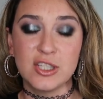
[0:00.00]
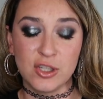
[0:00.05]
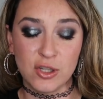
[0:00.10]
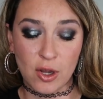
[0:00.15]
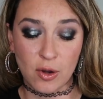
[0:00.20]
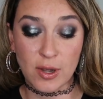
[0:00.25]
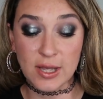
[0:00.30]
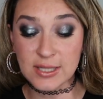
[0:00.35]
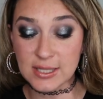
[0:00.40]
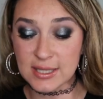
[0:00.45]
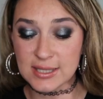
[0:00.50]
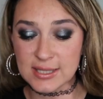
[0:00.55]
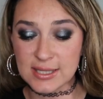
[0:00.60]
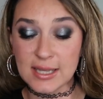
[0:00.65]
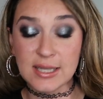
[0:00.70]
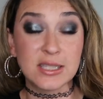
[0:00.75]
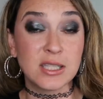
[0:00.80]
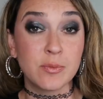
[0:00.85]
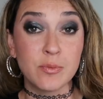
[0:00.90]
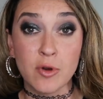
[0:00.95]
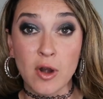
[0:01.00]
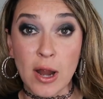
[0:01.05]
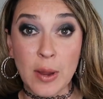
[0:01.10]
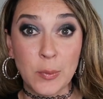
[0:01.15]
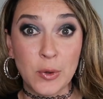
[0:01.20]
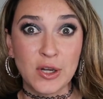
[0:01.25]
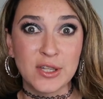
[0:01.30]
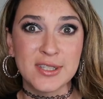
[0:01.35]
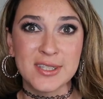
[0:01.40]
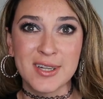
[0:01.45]
You know, it does say it's a
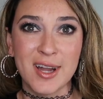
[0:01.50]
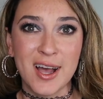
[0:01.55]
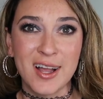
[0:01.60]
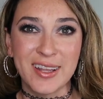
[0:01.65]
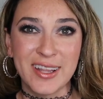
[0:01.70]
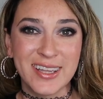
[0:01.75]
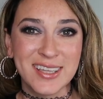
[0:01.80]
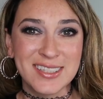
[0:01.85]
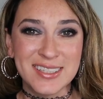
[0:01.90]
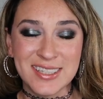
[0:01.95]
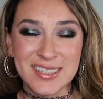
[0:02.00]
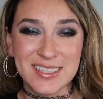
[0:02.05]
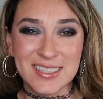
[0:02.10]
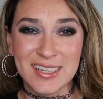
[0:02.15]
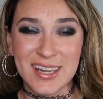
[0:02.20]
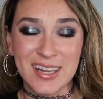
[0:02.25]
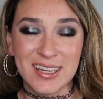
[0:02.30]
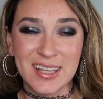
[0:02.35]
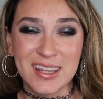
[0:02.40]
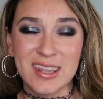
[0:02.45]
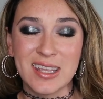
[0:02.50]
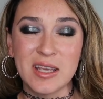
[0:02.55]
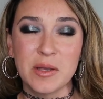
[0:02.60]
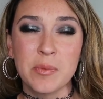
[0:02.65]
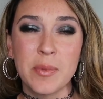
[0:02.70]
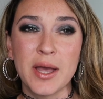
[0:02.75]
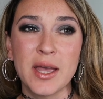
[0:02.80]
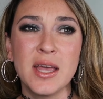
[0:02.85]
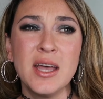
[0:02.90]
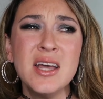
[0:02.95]
primer, it's not like a tinted anything,
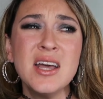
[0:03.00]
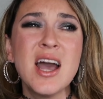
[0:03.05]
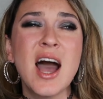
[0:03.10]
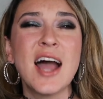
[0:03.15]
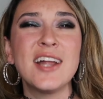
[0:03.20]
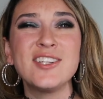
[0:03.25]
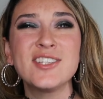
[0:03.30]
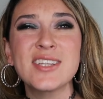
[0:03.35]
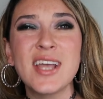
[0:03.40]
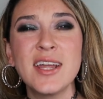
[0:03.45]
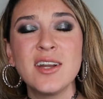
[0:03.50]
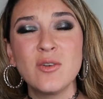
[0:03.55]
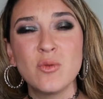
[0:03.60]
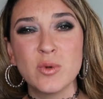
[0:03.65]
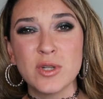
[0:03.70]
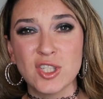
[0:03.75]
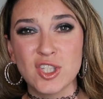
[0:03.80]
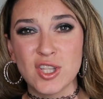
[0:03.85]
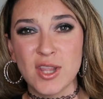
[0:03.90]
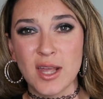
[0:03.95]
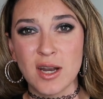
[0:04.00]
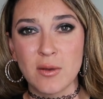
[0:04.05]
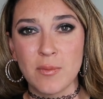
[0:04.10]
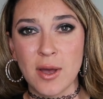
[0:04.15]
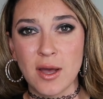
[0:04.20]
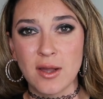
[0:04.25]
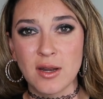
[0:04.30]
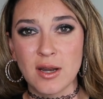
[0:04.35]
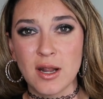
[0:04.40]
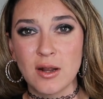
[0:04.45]
but I just kind of wish that about it.